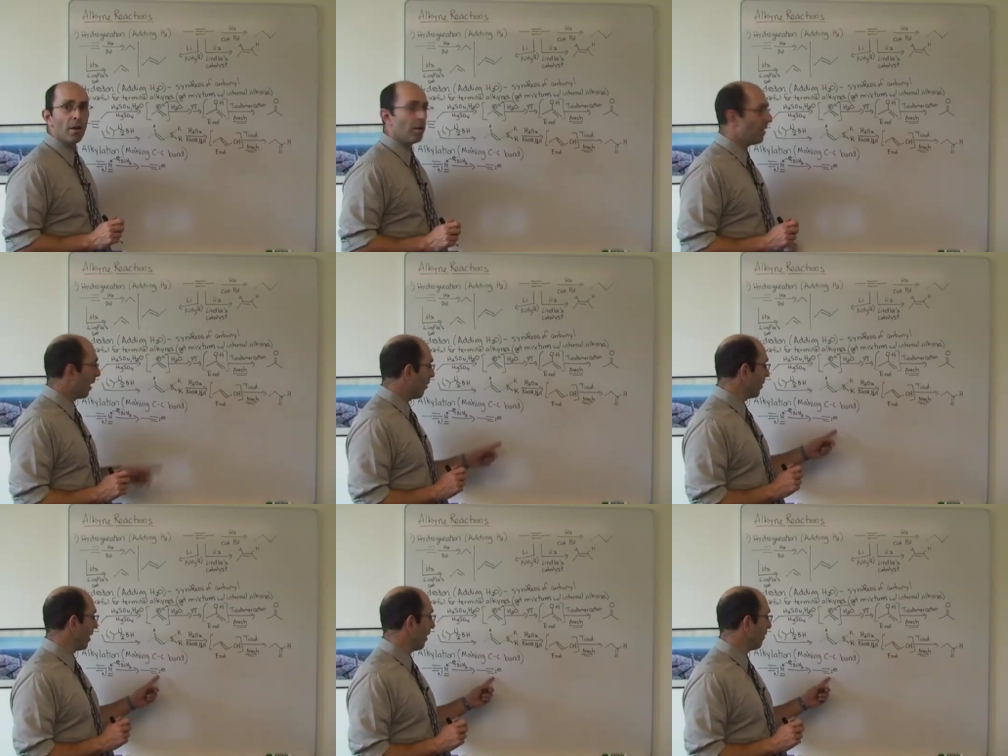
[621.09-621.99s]
Now we
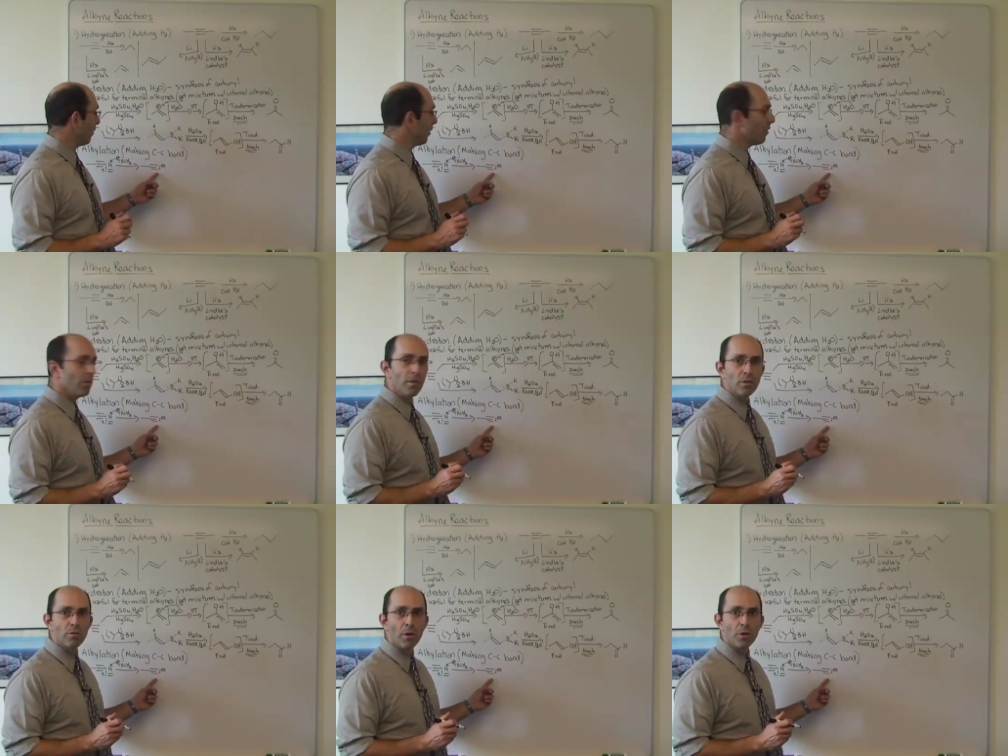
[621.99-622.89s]
have this
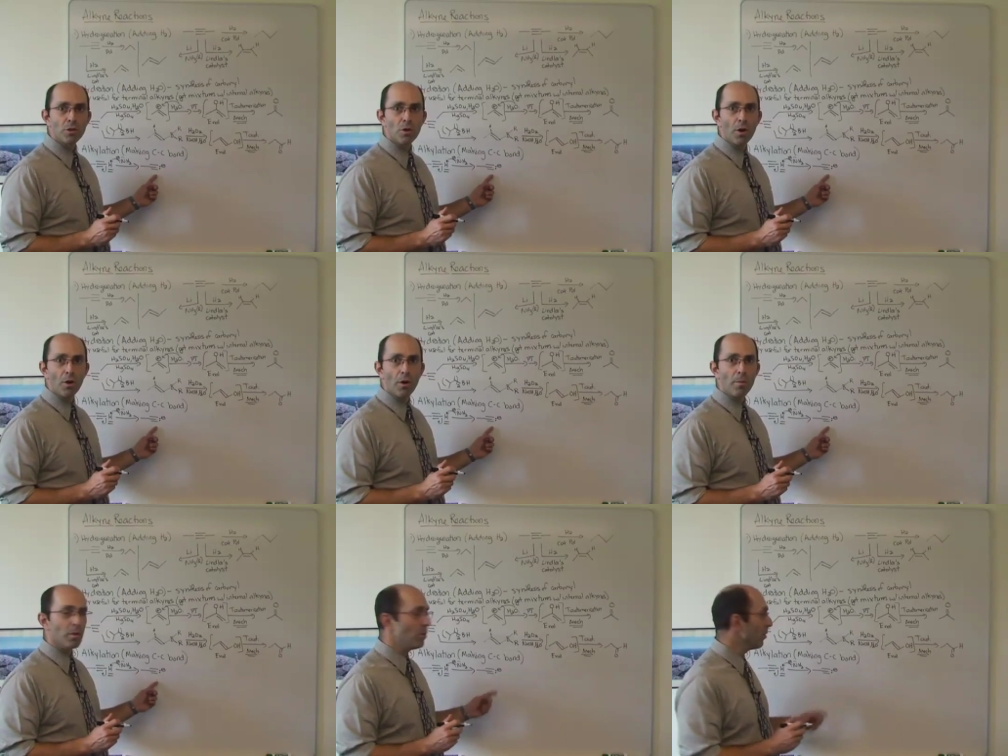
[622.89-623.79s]
very strong
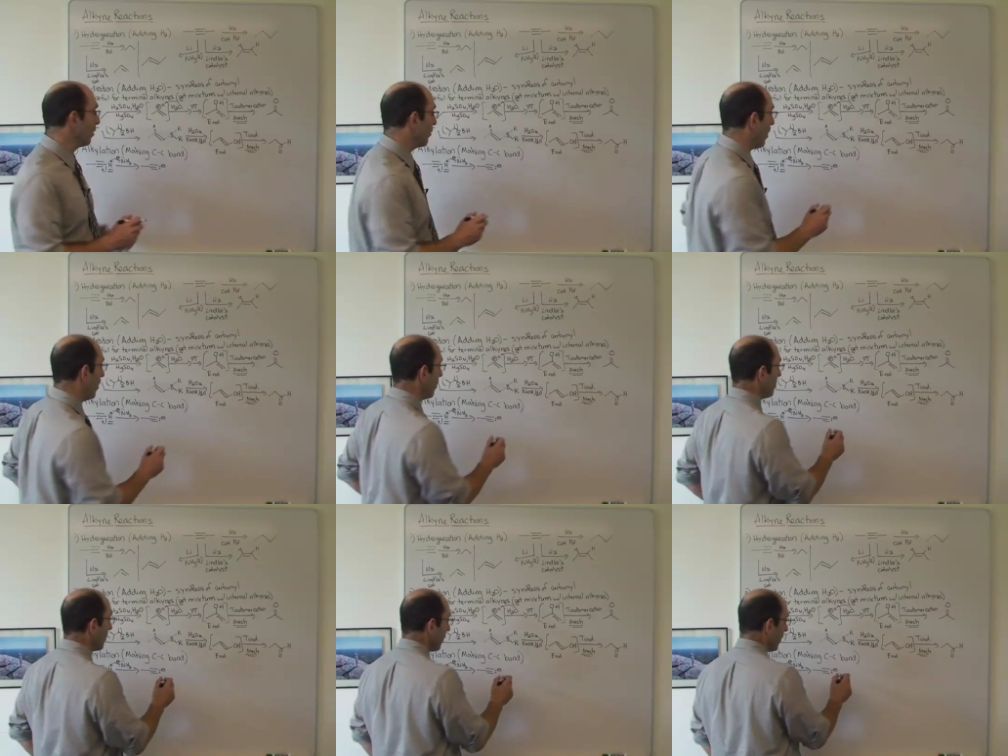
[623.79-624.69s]
carbon nucleophile.
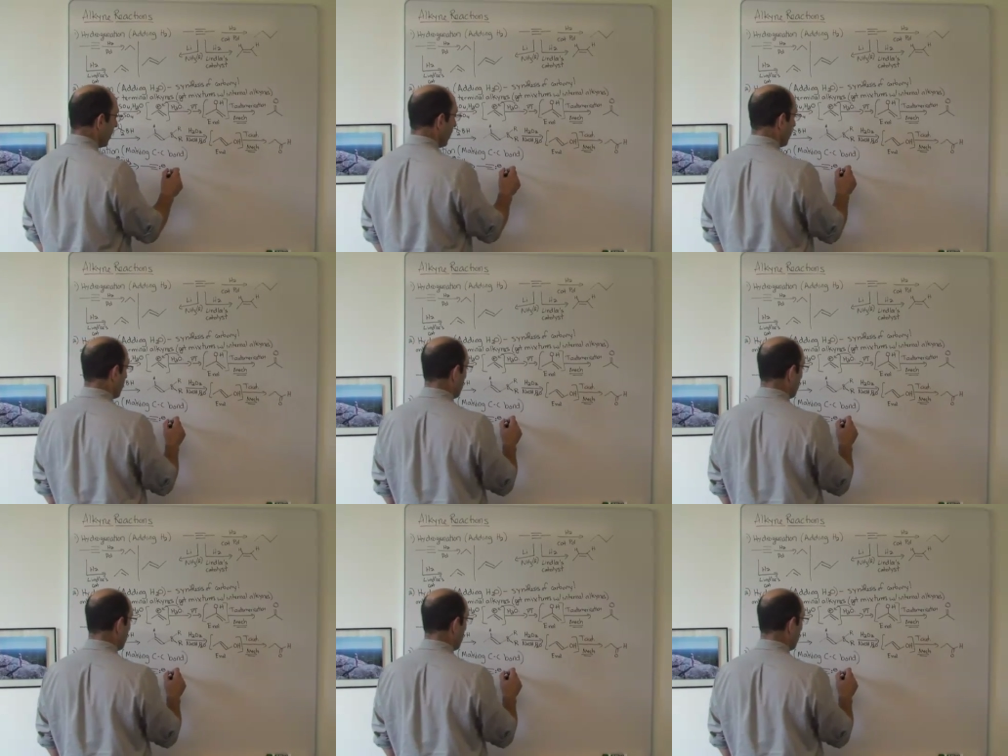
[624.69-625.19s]
If we